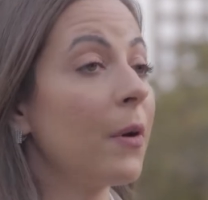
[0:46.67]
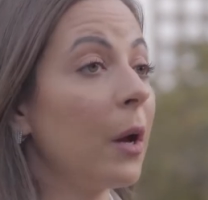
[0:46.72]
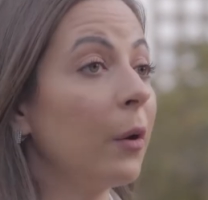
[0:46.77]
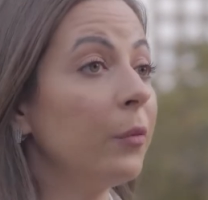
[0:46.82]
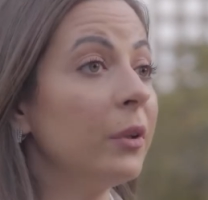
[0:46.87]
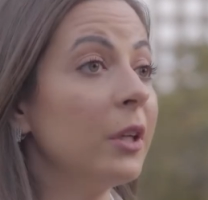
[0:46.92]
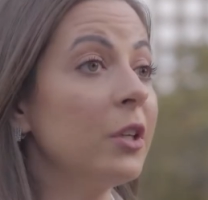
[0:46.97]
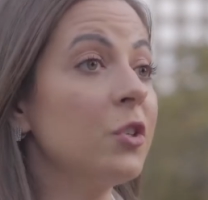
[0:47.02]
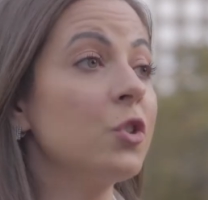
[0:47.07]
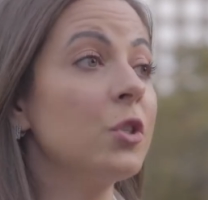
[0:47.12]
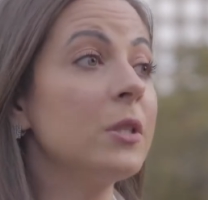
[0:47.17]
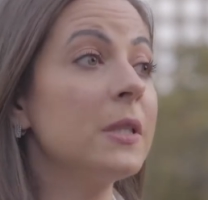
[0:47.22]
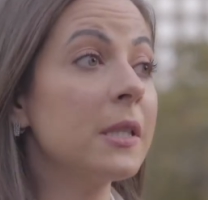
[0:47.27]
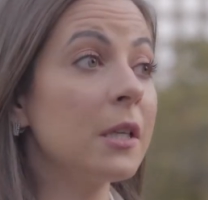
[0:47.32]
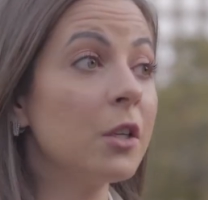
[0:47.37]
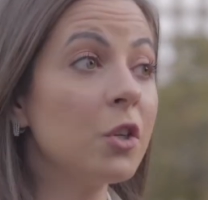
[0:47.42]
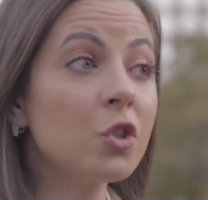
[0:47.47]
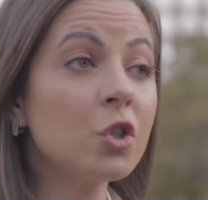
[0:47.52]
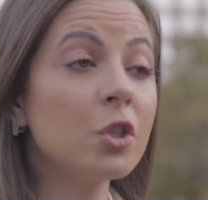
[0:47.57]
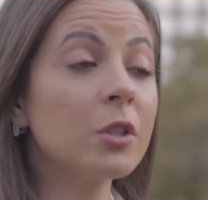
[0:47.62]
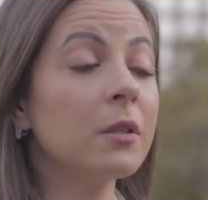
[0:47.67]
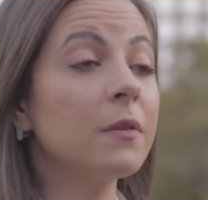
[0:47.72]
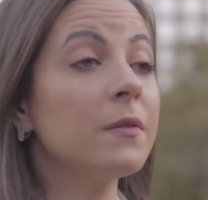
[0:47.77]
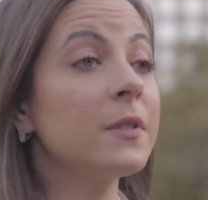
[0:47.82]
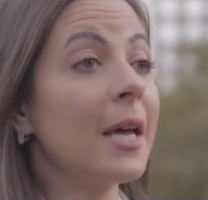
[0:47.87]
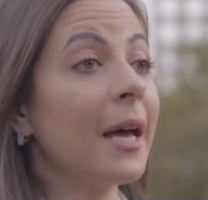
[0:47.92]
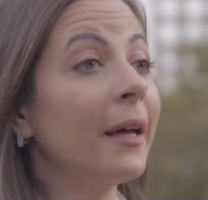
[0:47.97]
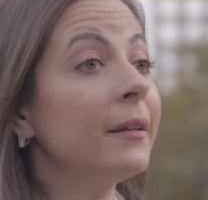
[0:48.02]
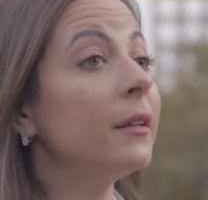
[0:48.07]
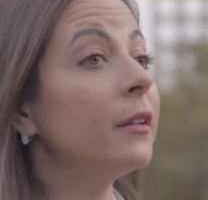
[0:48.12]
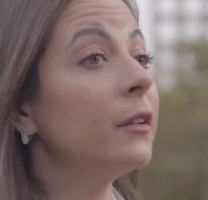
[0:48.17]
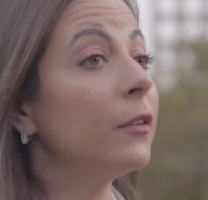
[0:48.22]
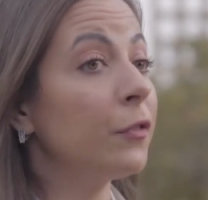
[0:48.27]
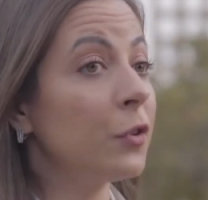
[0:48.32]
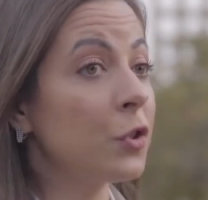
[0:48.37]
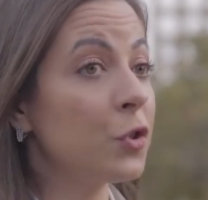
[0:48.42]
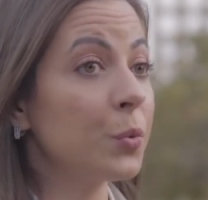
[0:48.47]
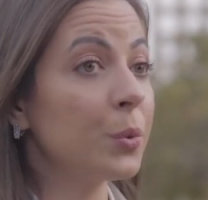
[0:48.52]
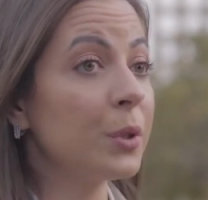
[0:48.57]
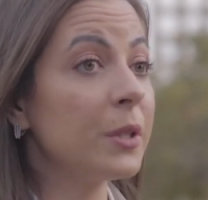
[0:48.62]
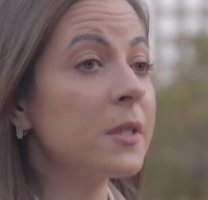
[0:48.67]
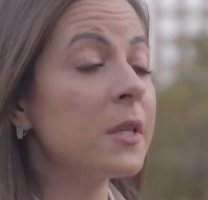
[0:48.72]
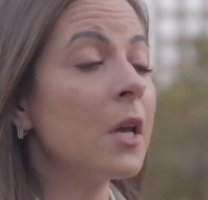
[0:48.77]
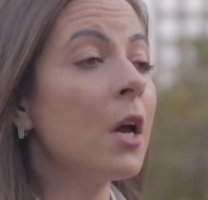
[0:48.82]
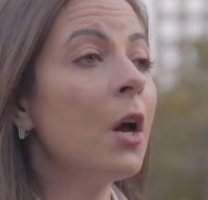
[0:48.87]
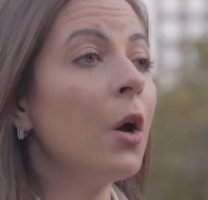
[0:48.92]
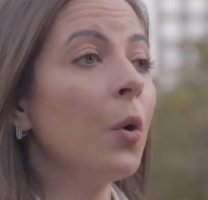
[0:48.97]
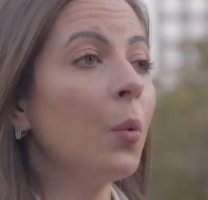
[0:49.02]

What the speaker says: foundations, initiatives and individuals